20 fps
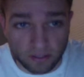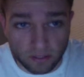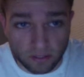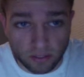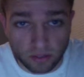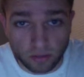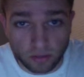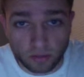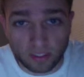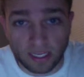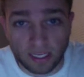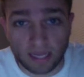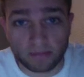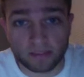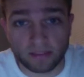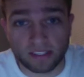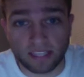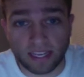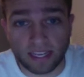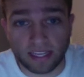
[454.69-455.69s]
2
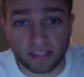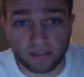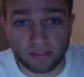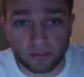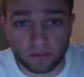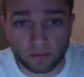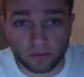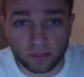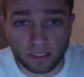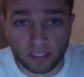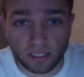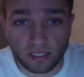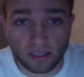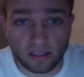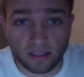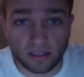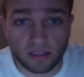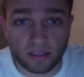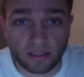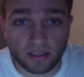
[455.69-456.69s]
times negative 3
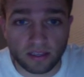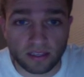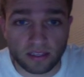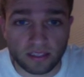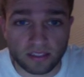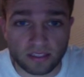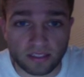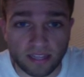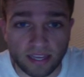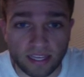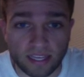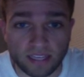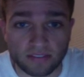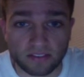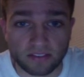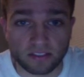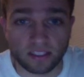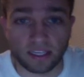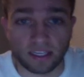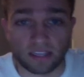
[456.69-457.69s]
is negative
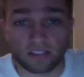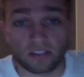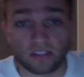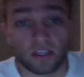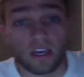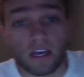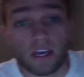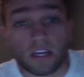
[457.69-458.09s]
6.